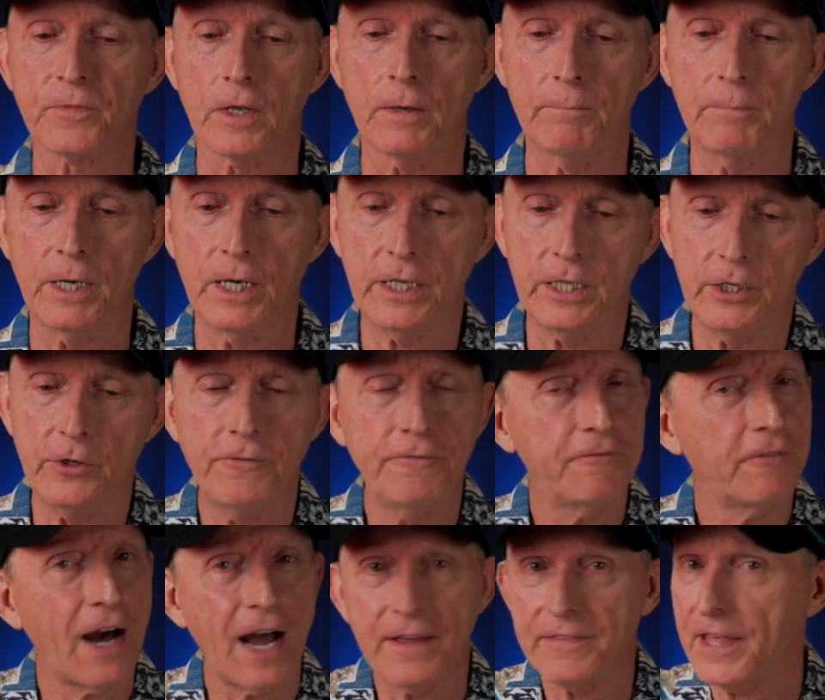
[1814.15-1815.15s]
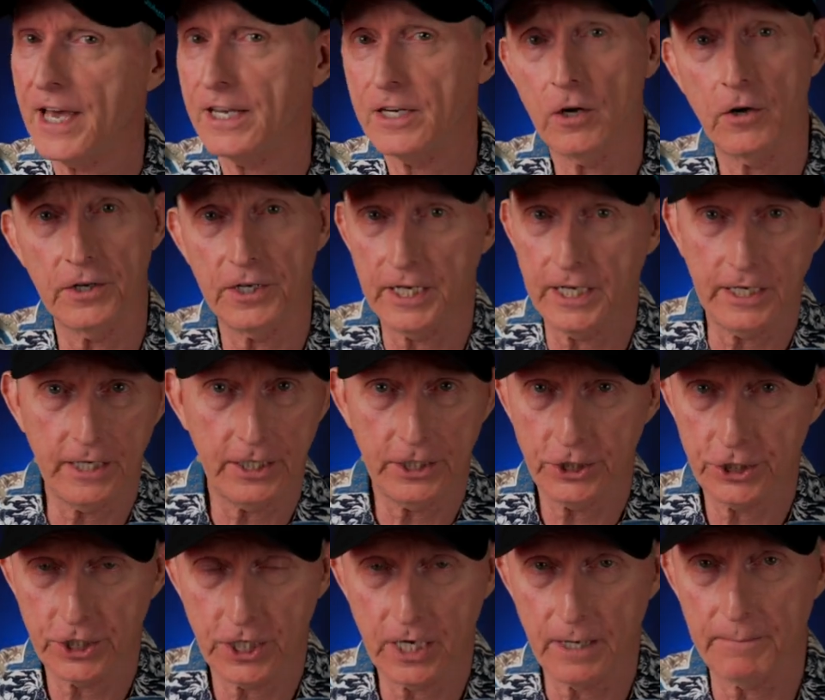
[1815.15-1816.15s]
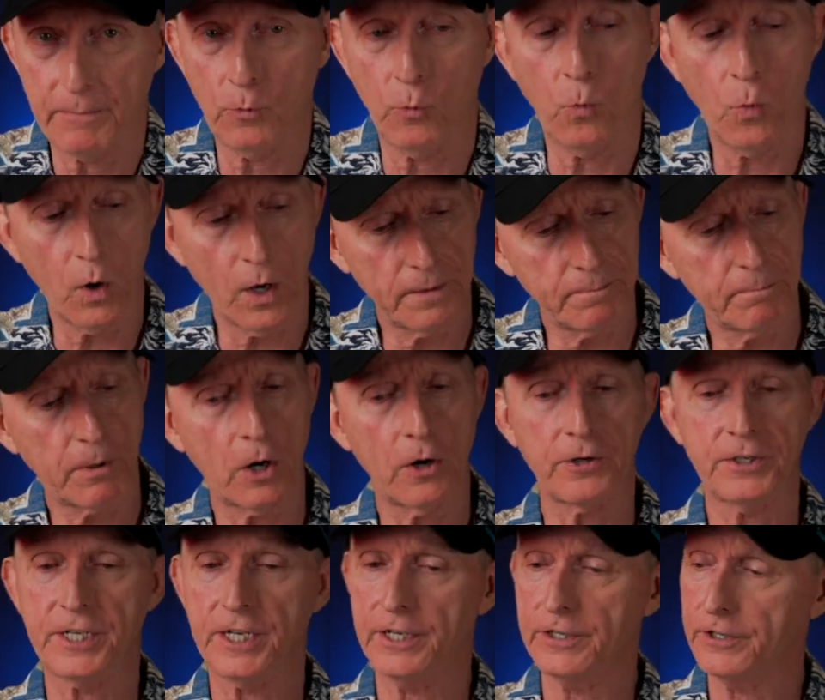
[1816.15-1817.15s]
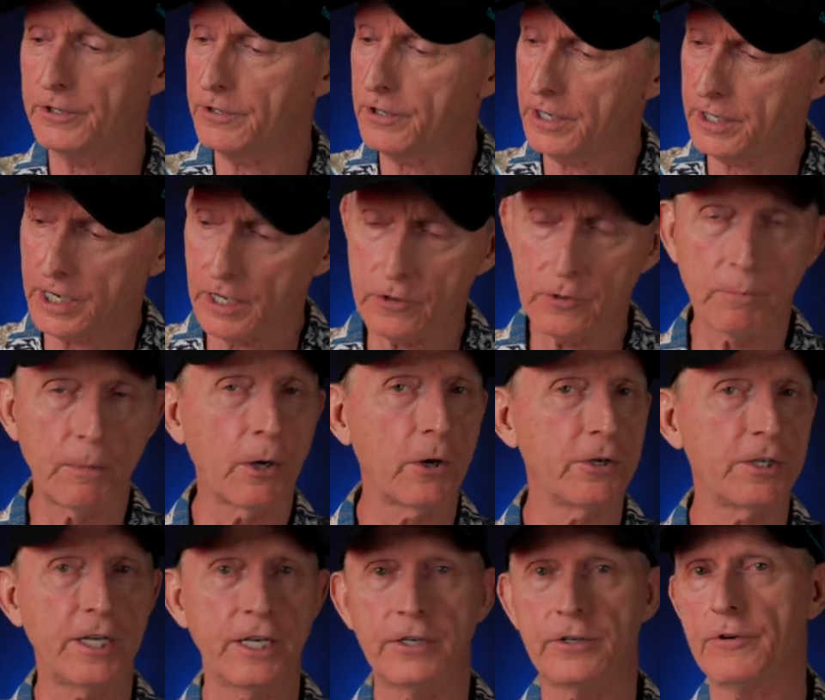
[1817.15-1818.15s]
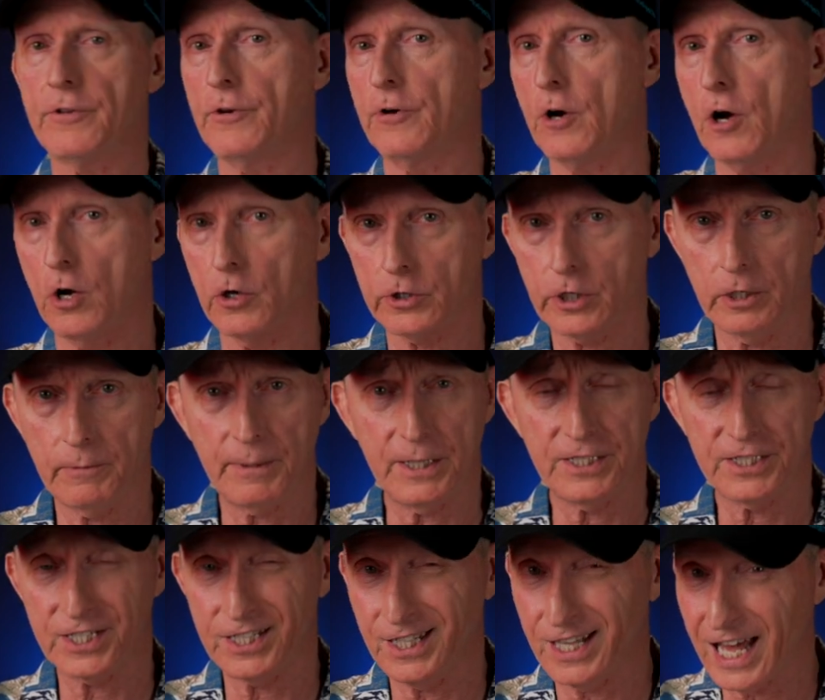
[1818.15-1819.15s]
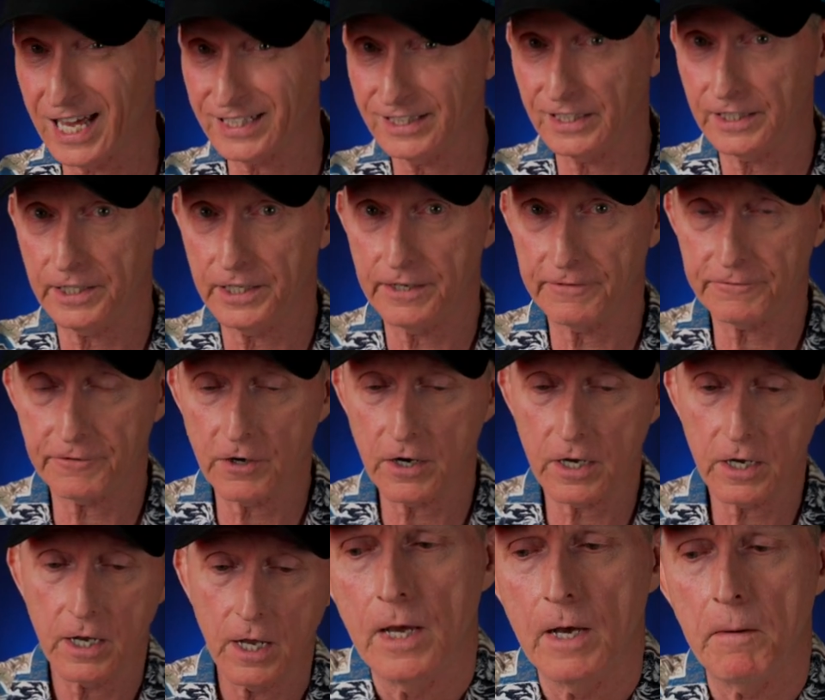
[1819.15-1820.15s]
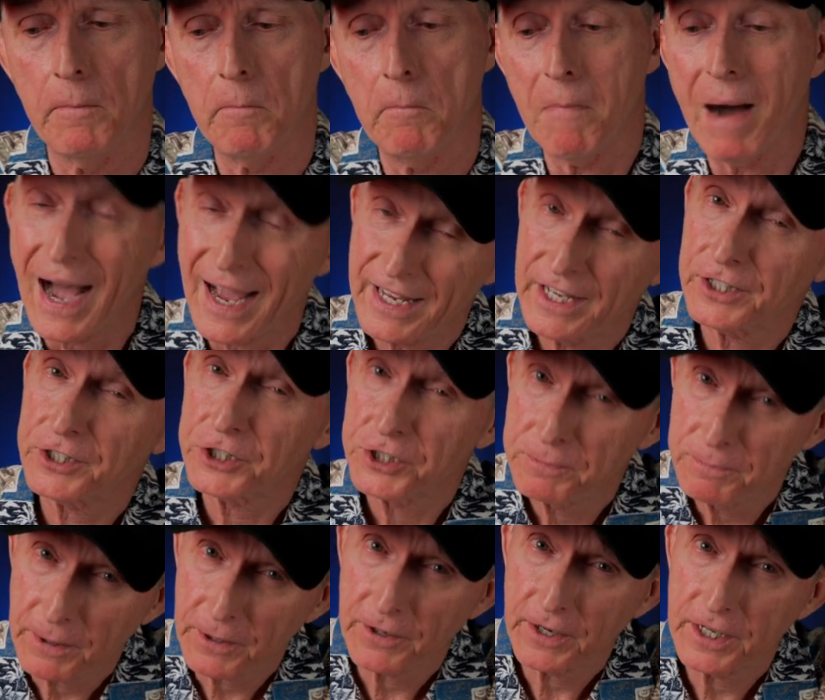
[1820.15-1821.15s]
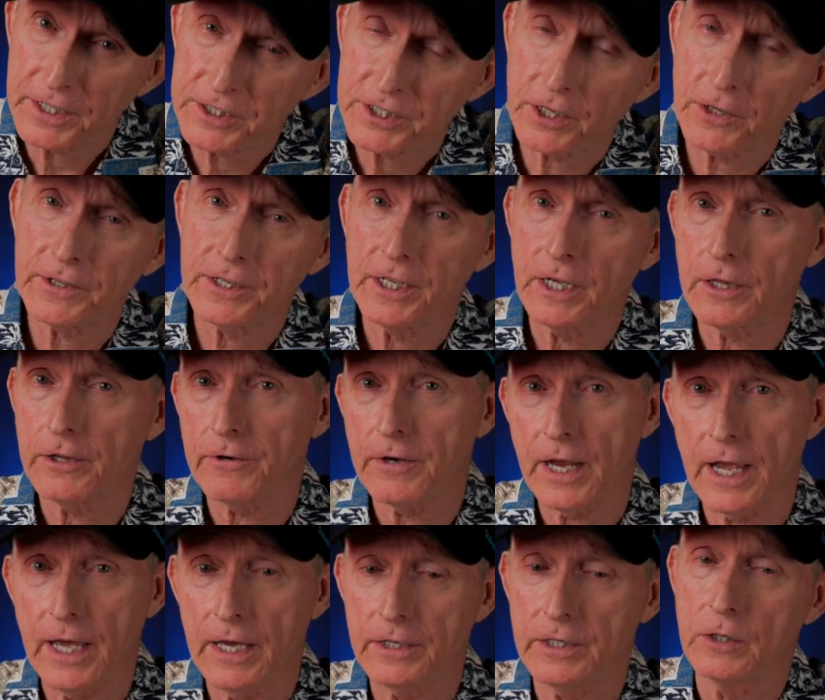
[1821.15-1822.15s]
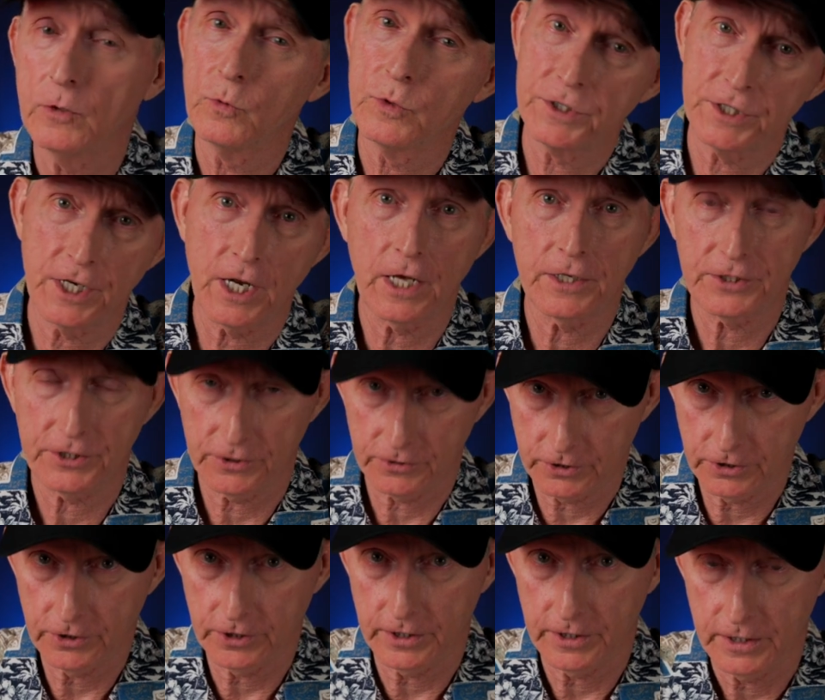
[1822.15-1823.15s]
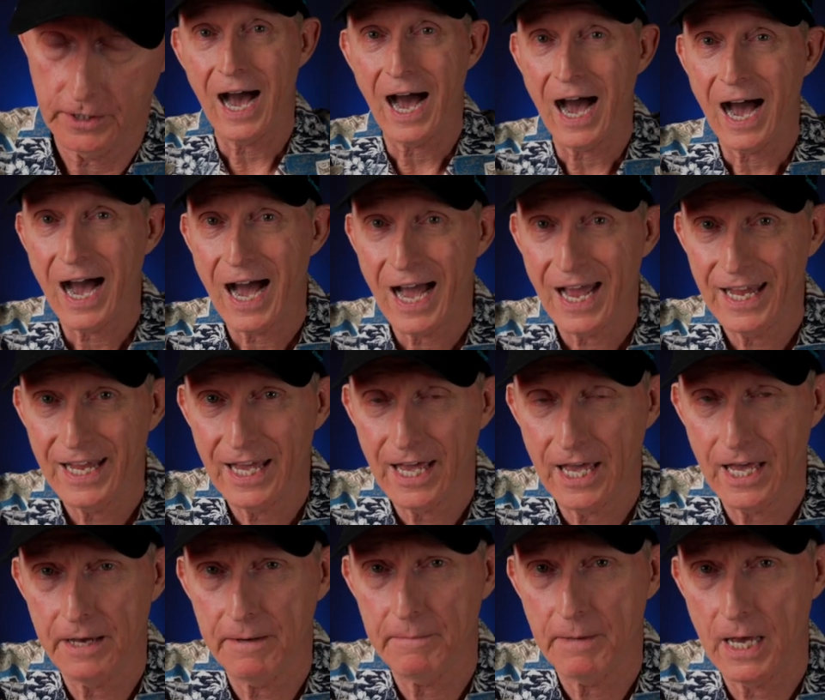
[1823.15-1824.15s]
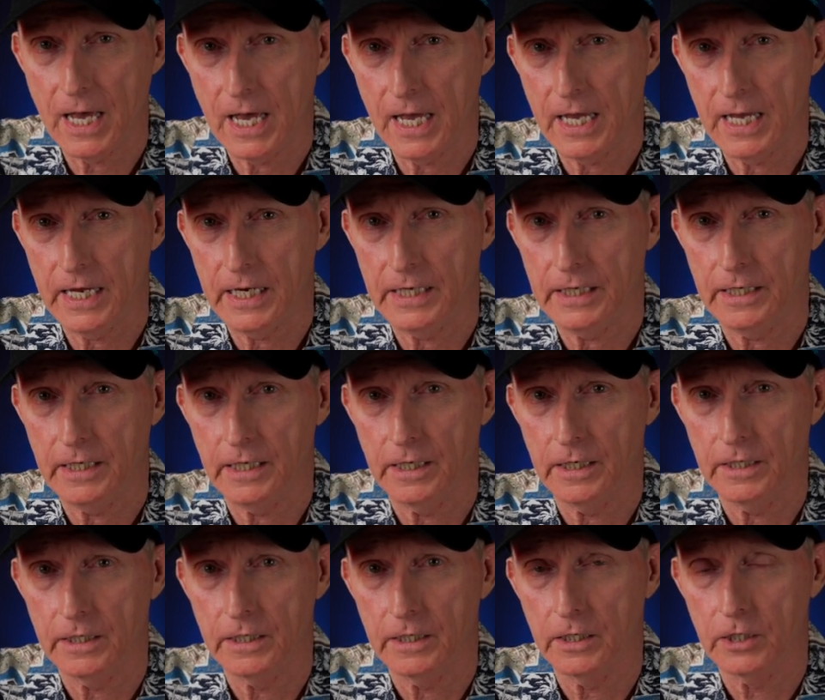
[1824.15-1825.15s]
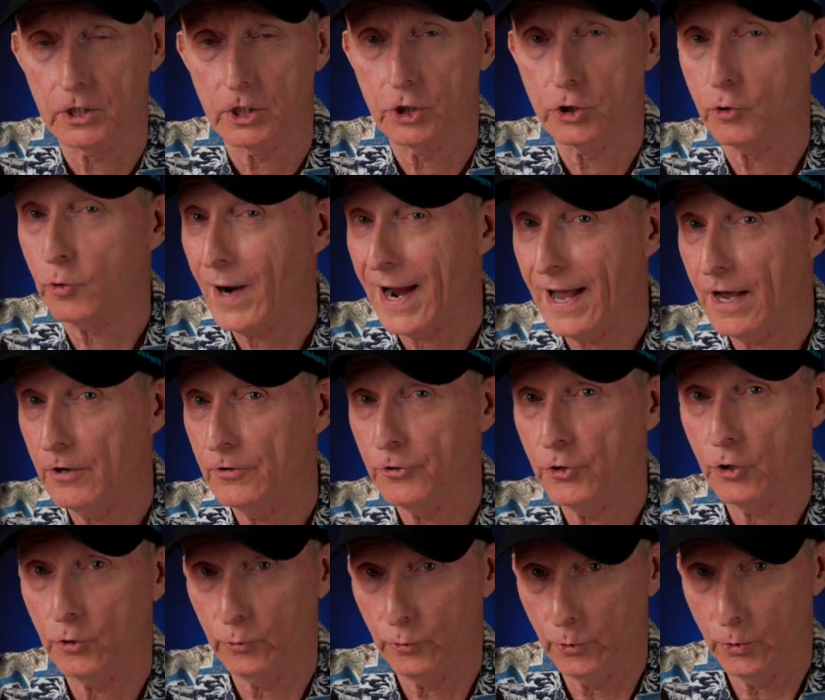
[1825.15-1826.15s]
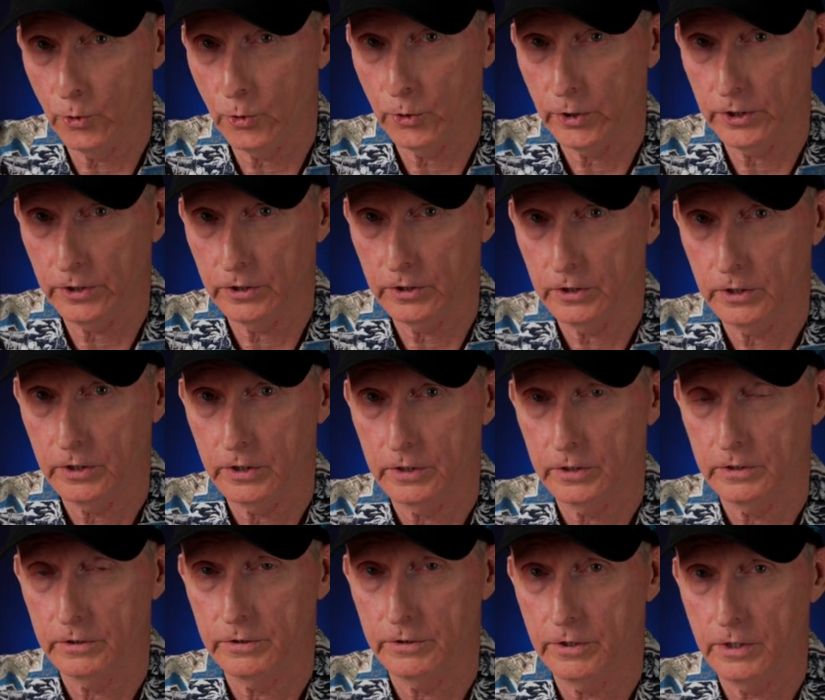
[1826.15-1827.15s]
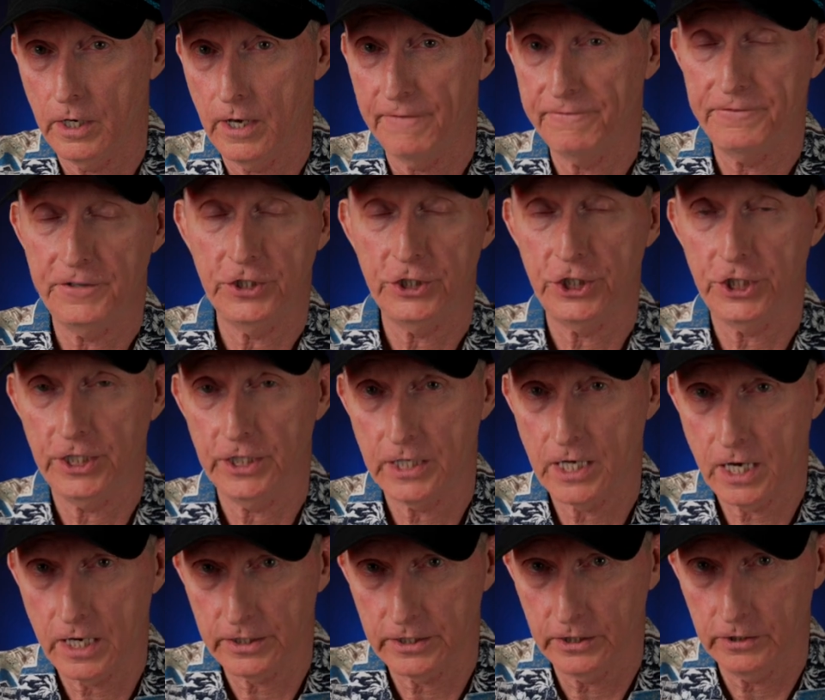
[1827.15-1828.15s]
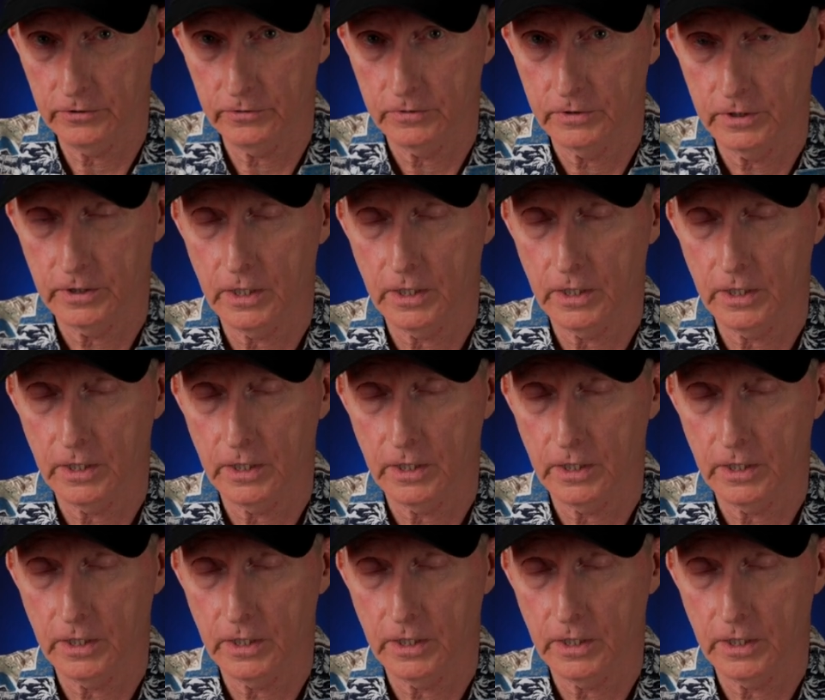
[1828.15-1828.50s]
but you find that on any ship. One bartender, another bartender, they're all going to be slightly different. My experience, on the other hand, was not so good. I am a Crown Royal aficionado.